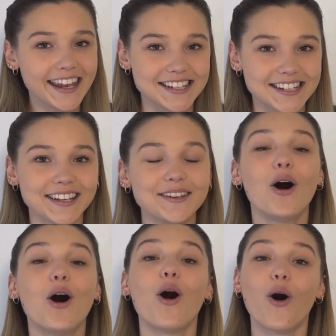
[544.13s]
and a ticket
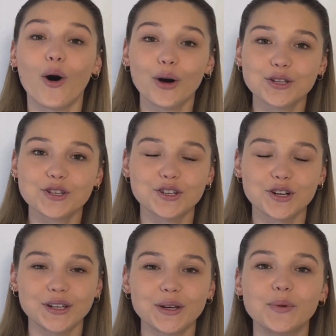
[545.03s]
on this
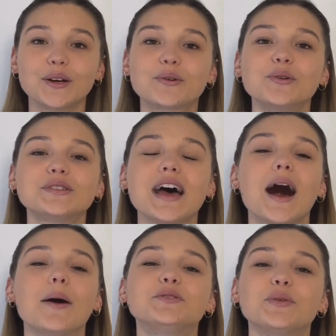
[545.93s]
journey with the CRUSE
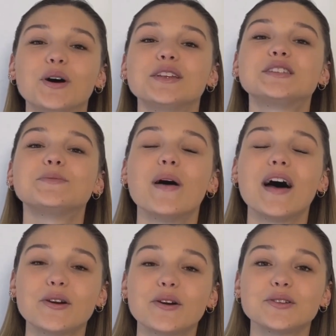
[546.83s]
app towards
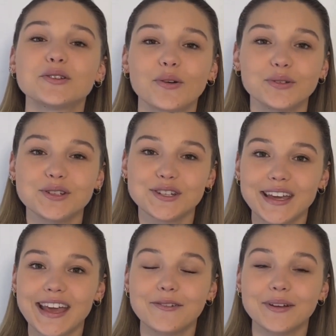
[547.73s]
better controlled
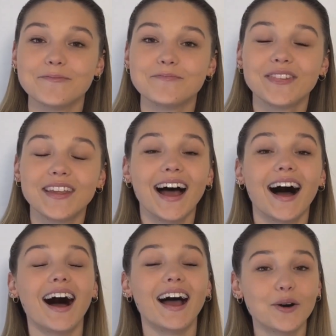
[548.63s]
urticaria.
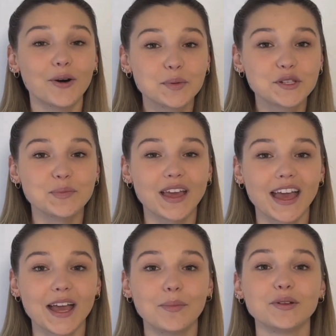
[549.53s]
I hope to be
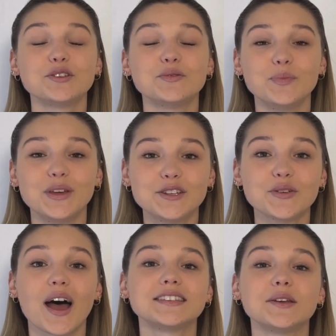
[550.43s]
able to meet
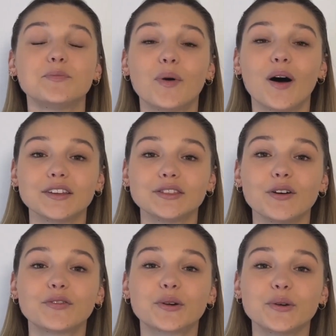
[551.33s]
you as a part
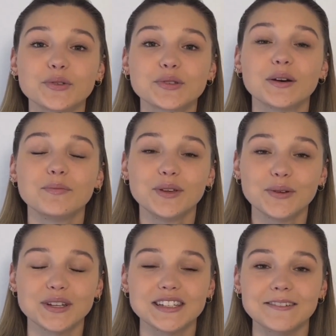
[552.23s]
of CRUSE
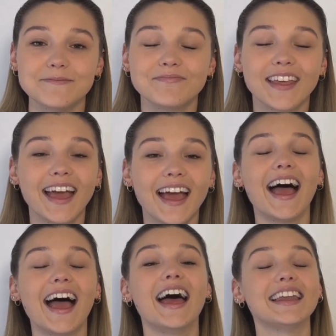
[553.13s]
community.
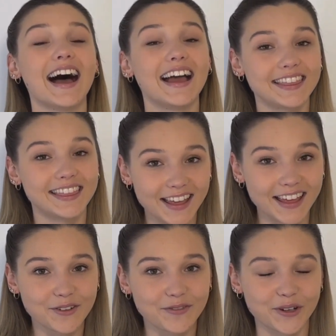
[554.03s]
And I
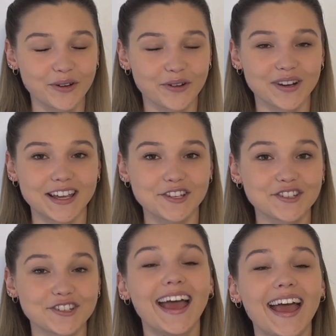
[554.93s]
thank you for your
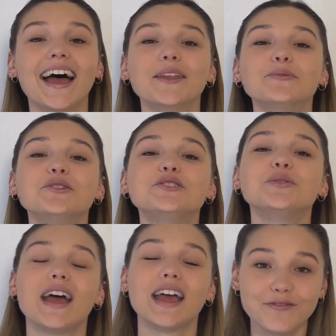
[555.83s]
attention and wish
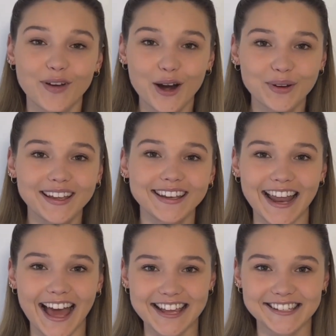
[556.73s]
you a very
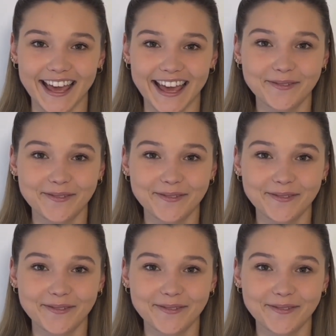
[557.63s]
nice